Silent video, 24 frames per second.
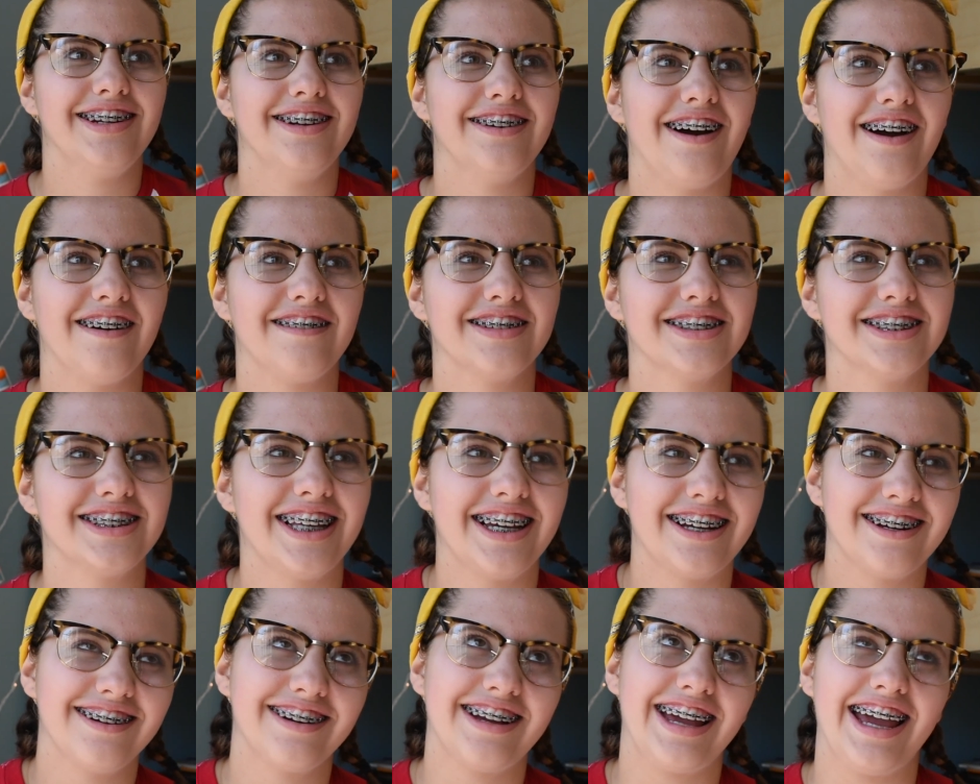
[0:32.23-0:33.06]
You know, I was
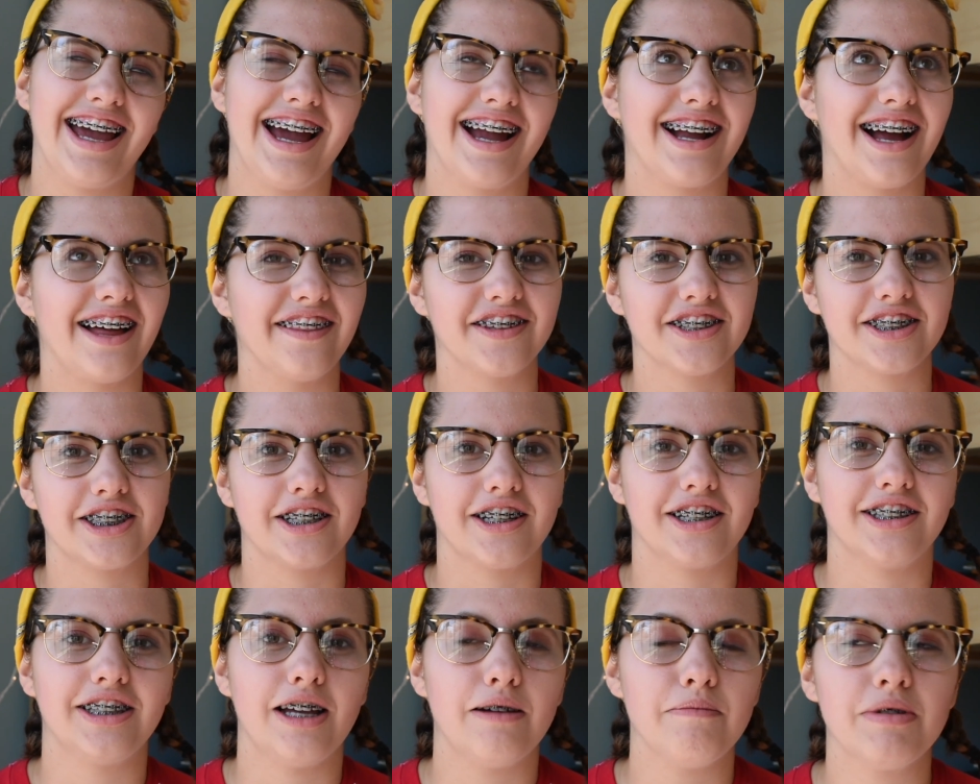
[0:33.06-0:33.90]
like, okay, I got this,
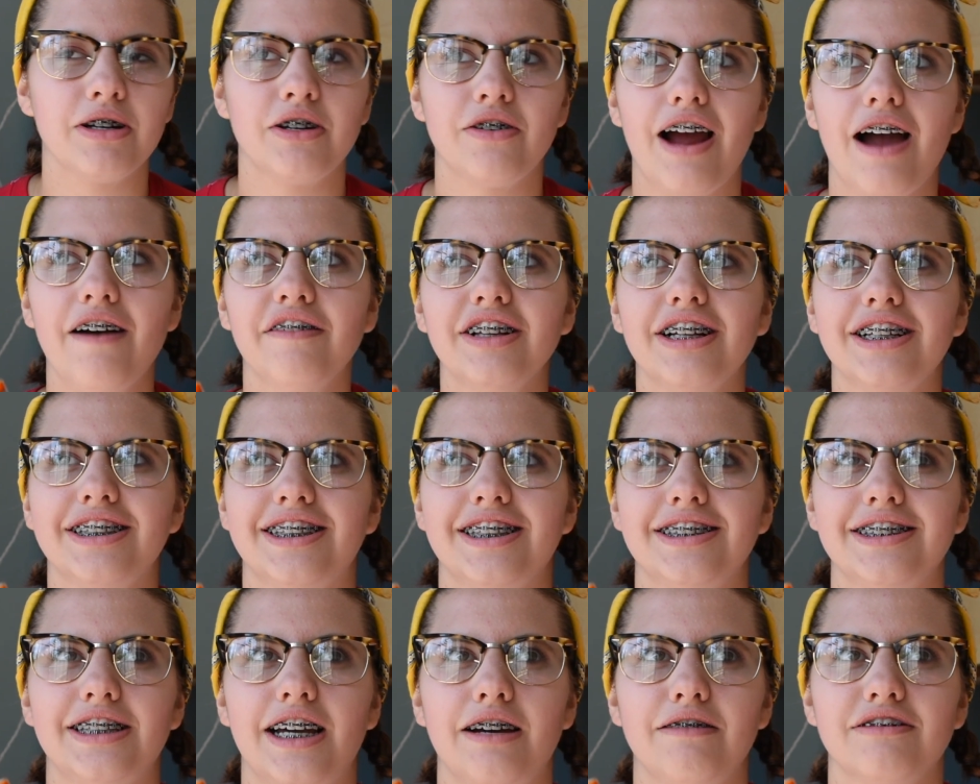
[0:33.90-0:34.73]
because I've been traveling
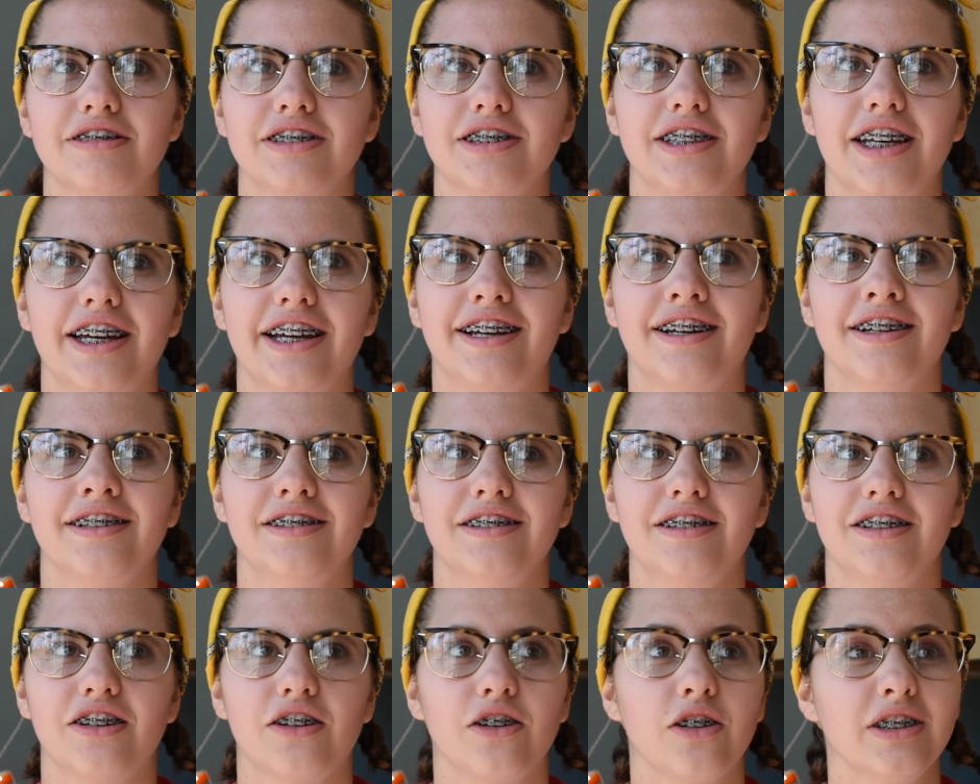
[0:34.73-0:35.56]
since I was like
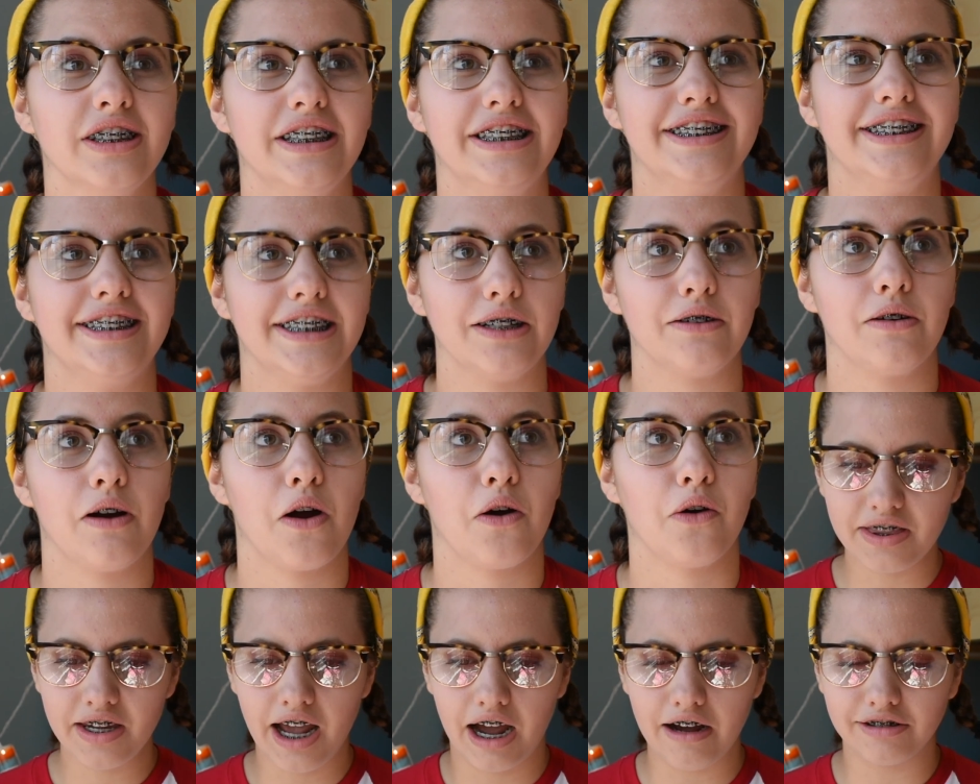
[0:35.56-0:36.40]
literally 0.